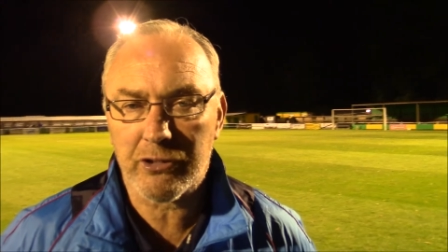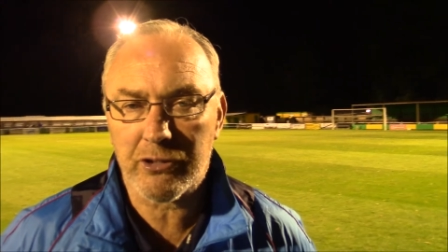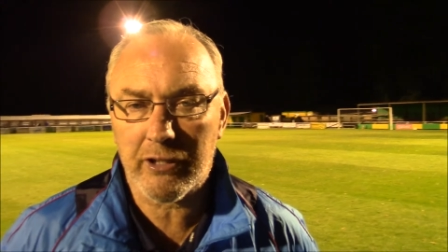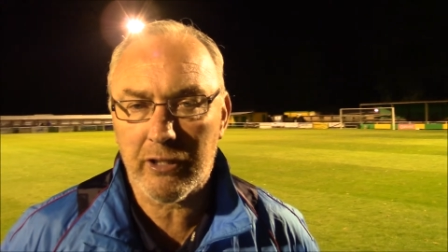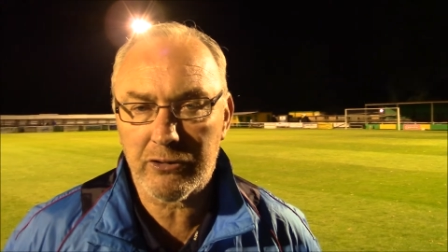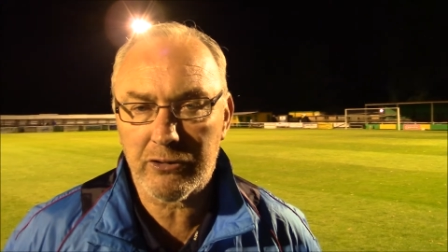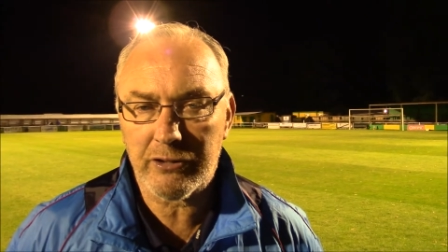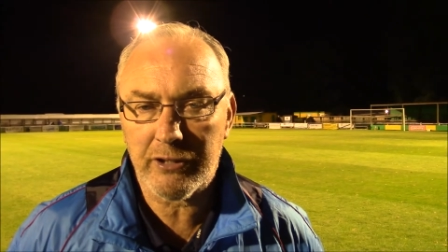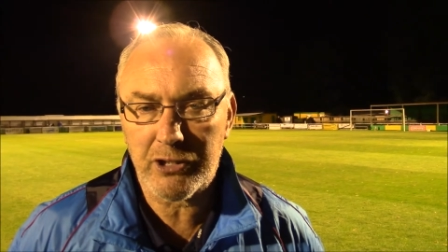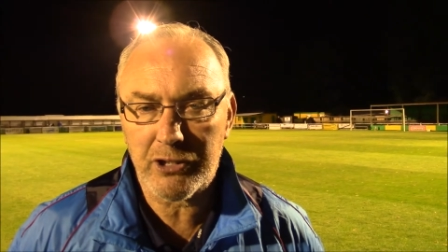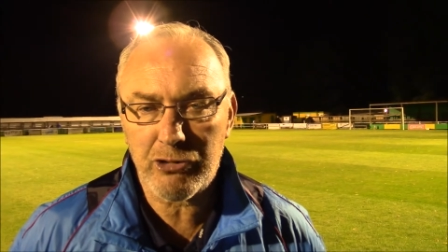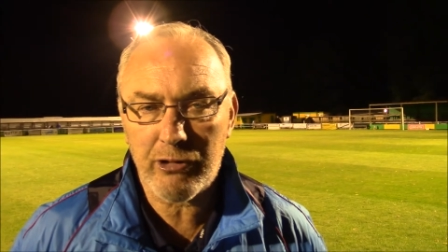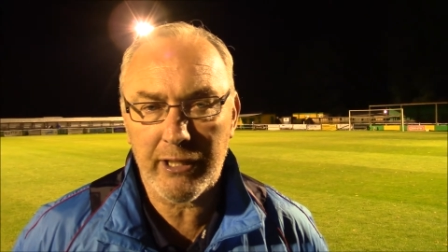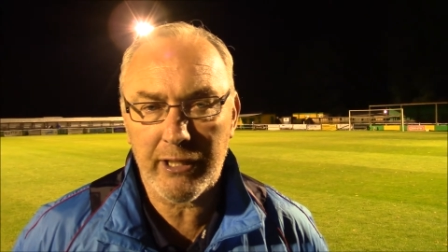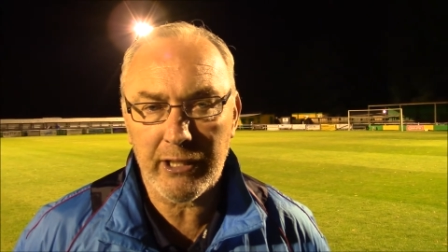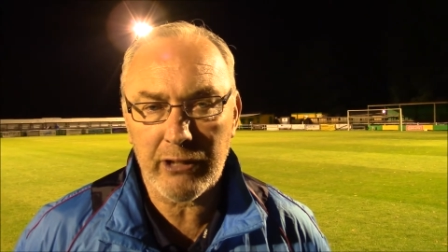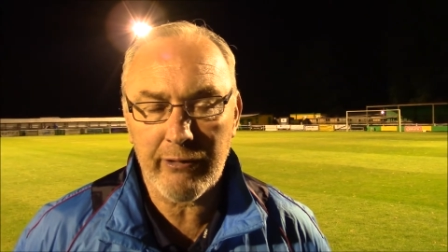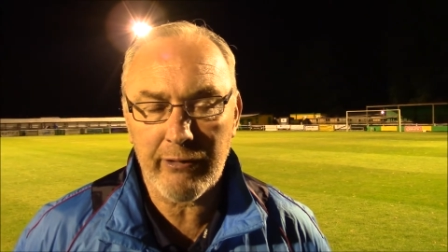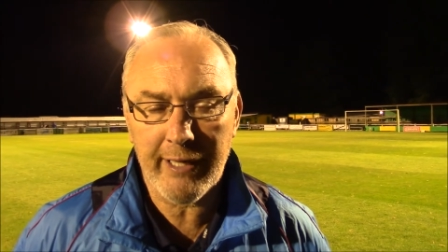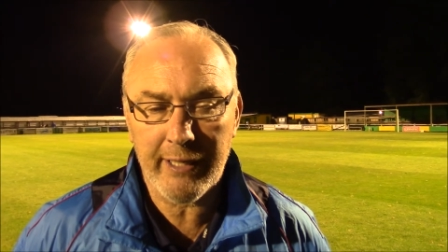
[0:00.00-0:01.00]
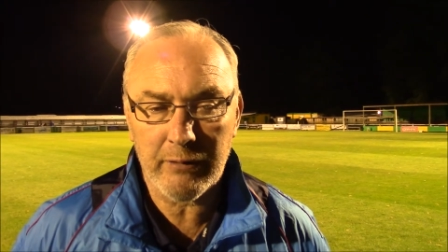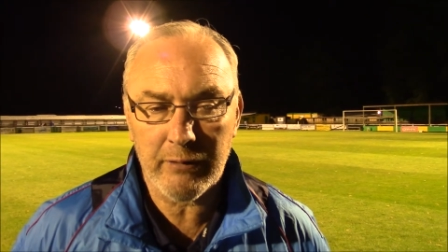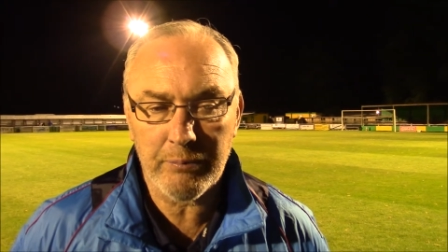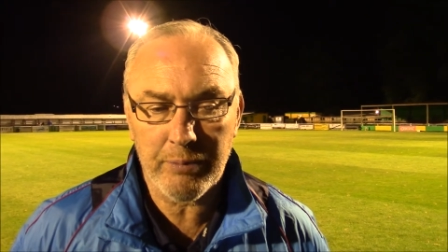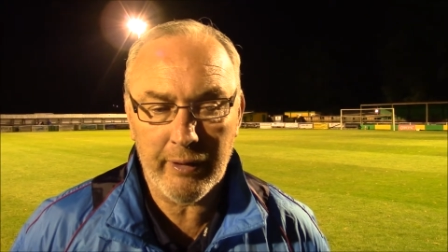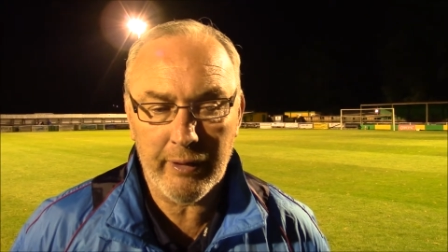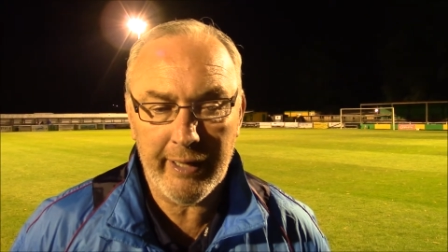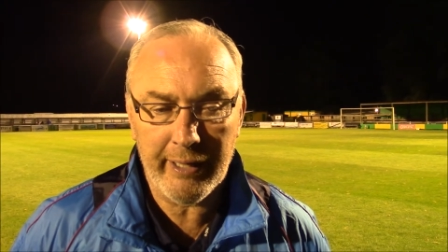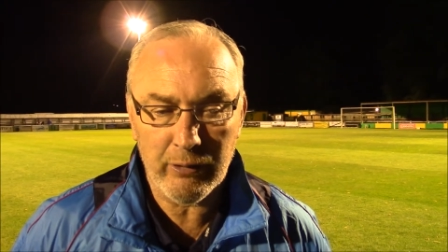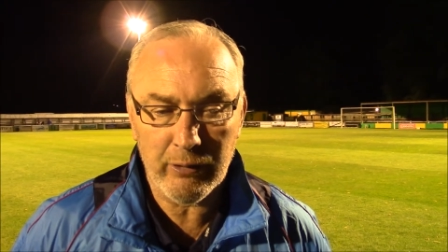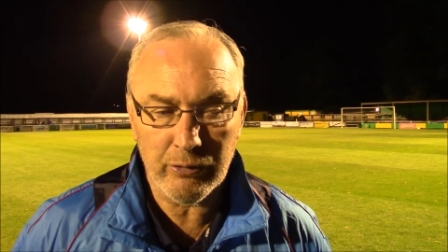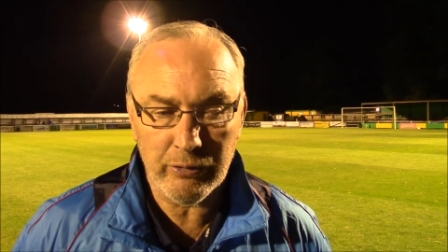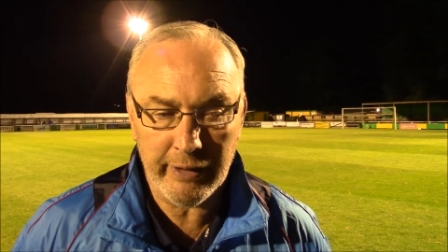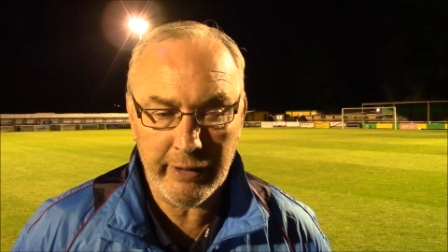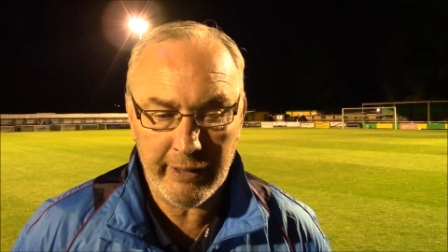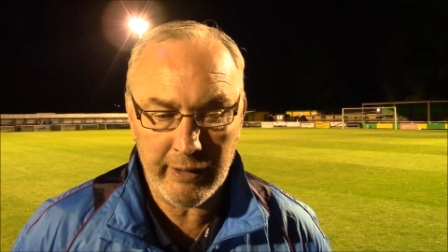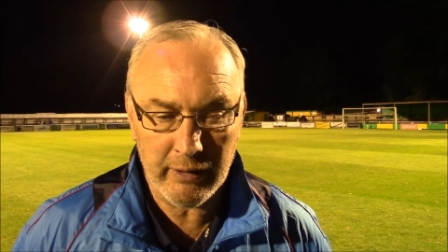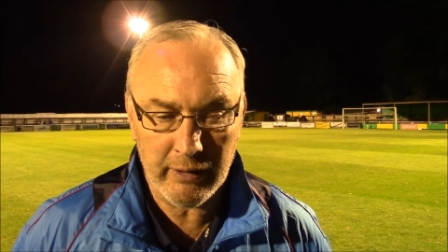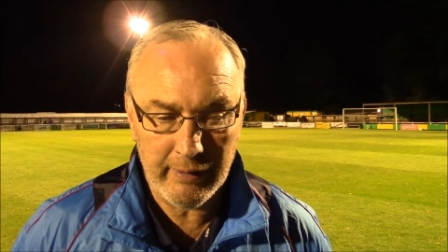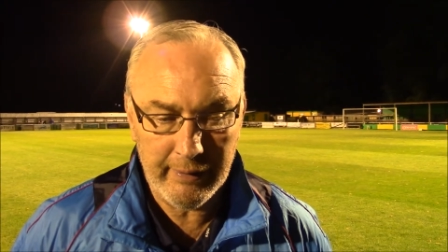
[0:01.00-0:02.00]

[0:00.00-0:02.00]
to go to their training ground and playing on their